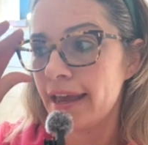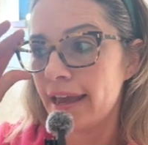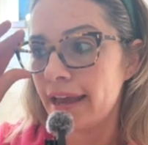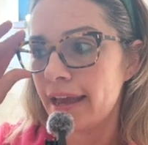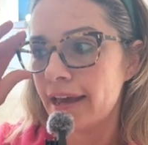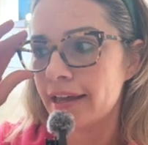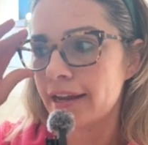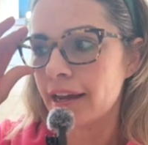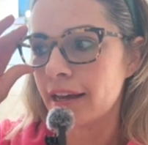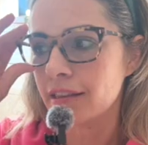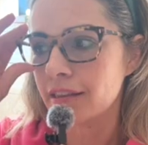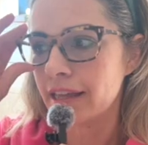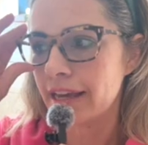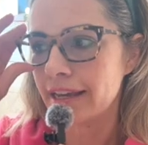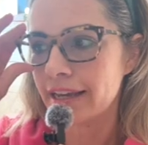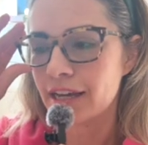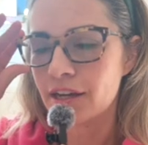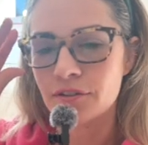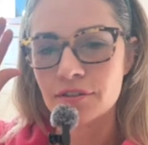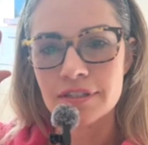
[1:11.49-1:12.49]
And I
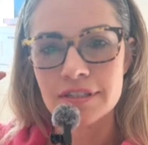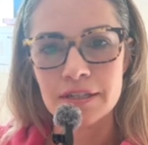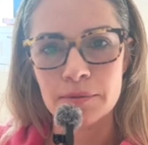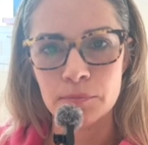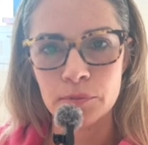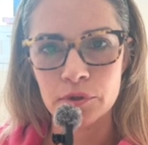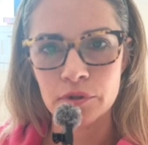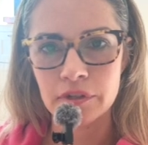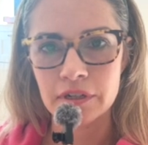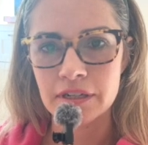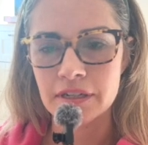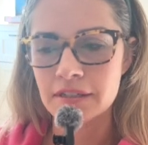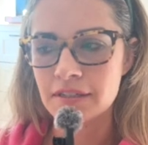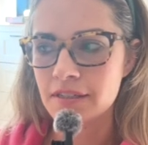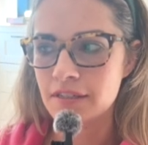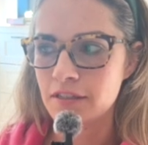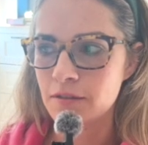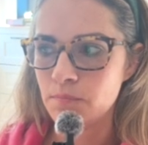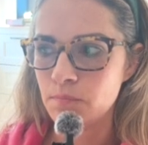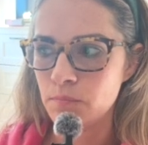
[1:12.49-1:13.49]
like how simple it is.
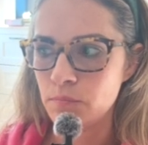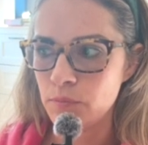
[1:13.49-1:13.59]
It's